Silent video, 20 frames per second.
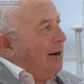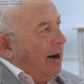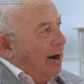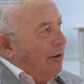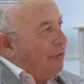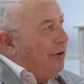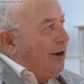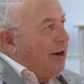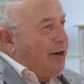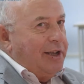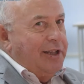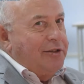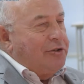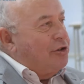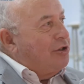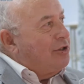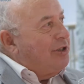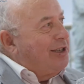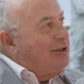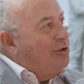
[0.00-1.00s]
are very
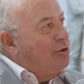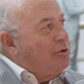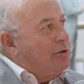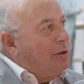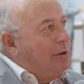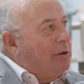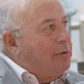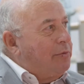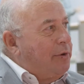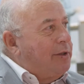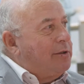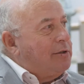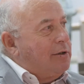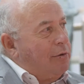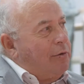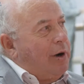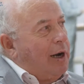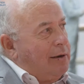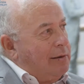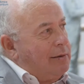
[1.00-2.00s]
interesting to talk with.
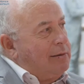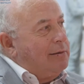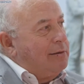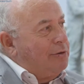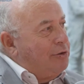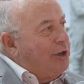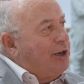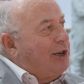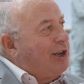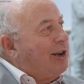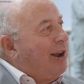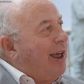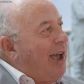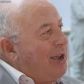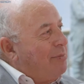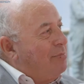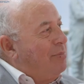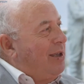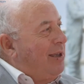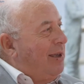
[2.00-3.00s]
So I really
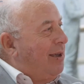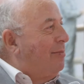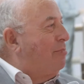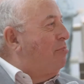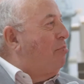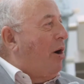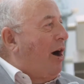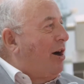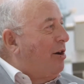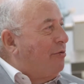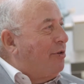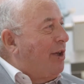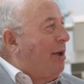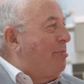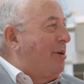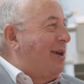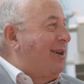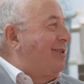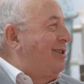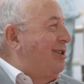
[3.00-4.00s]
like being part of
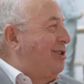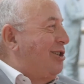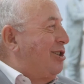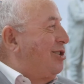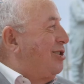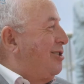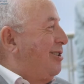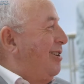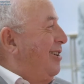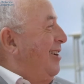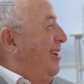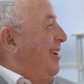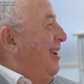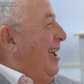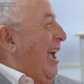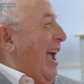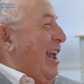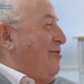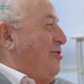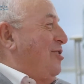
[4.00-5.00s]
EPIC. This is
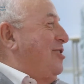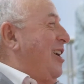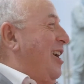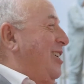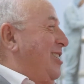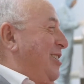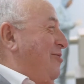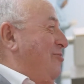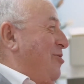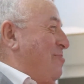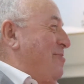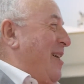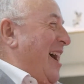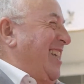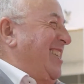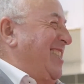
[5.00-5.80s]
advertising from my